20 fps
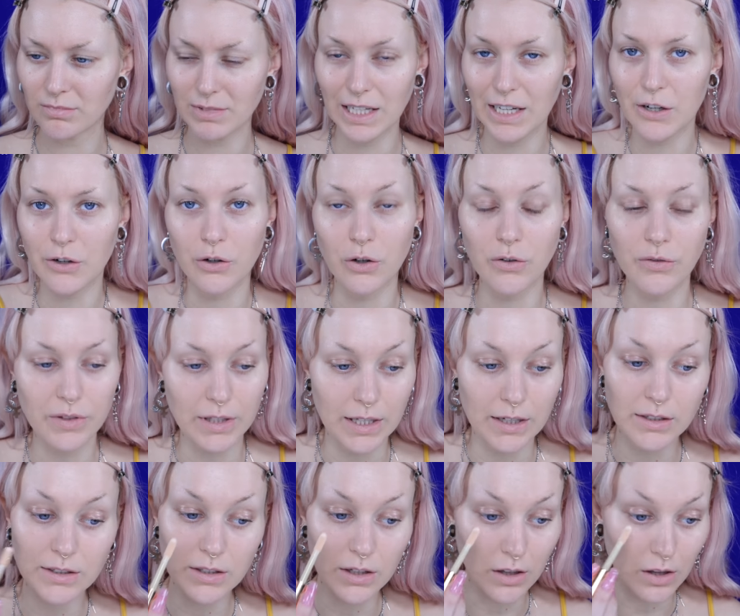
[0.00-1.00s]
I don't know if that
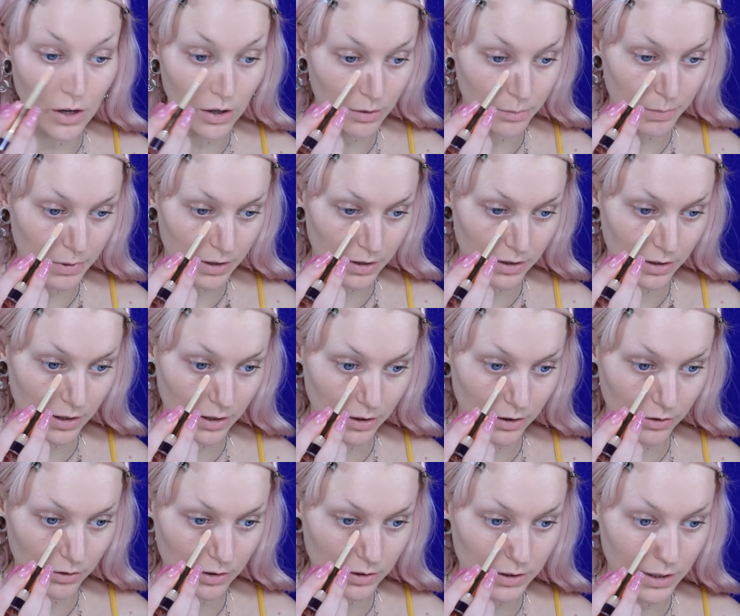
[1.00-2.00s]
is a lot, but it
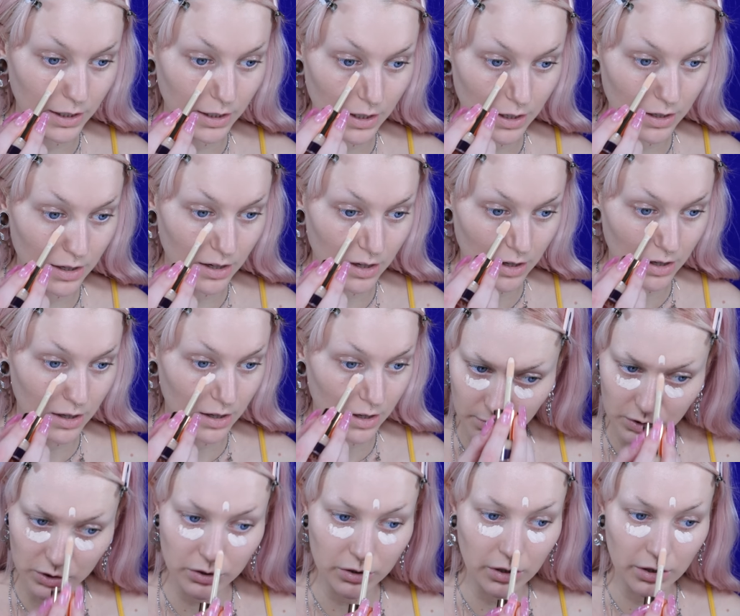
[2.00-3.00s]
looks like it
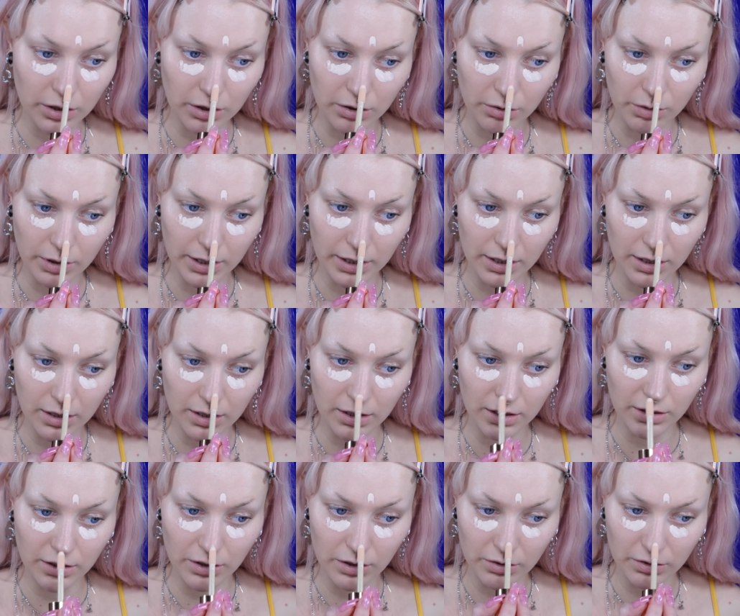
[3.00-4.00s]
just gonna go ahead
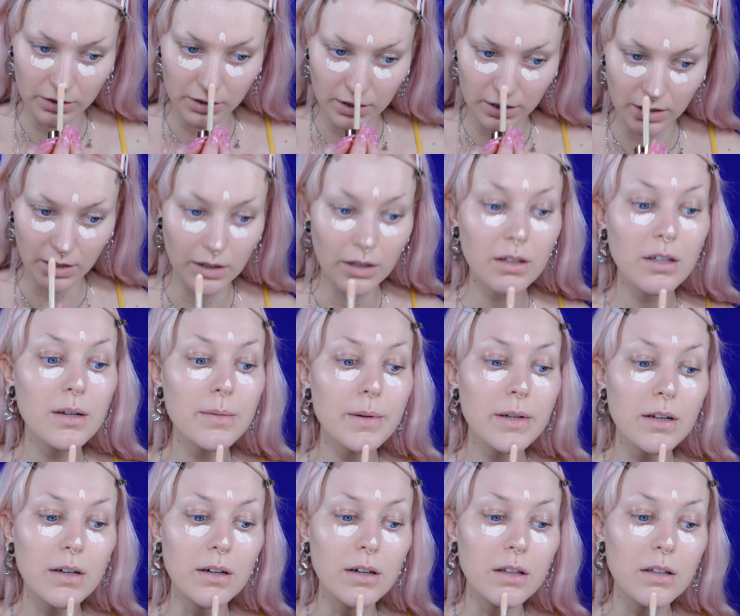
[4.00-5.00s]
and use it a little
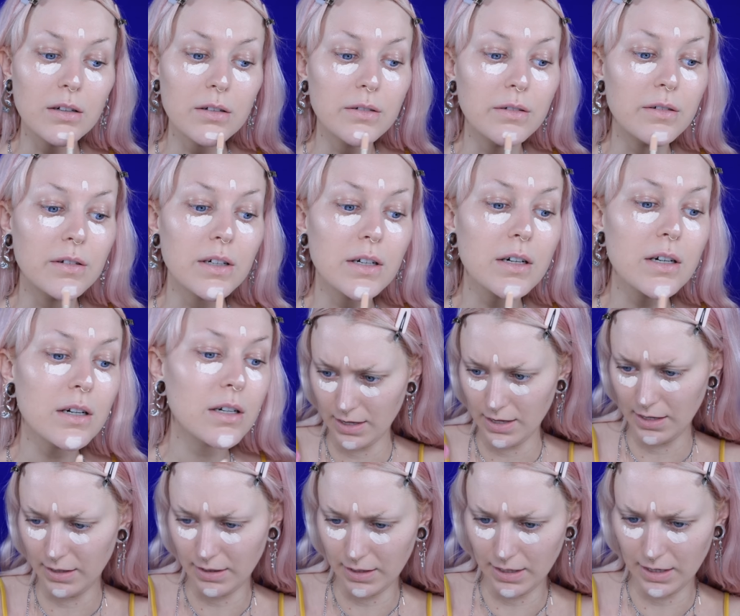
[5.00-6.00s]
bit all over.
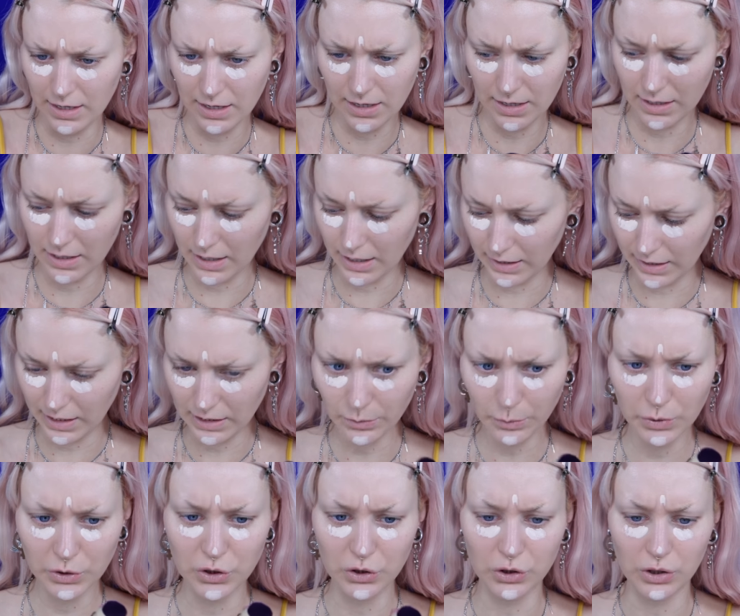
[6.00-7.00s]
And then I guess
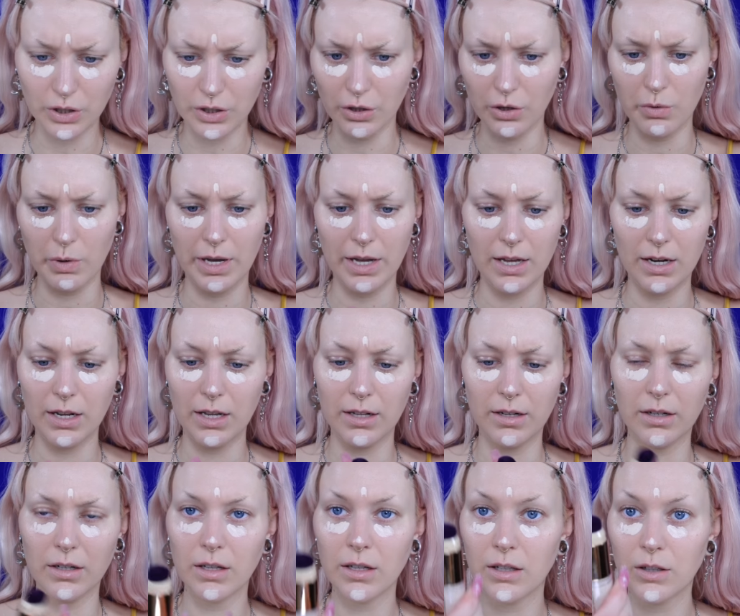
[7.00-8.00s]
we're just gonna go ahead and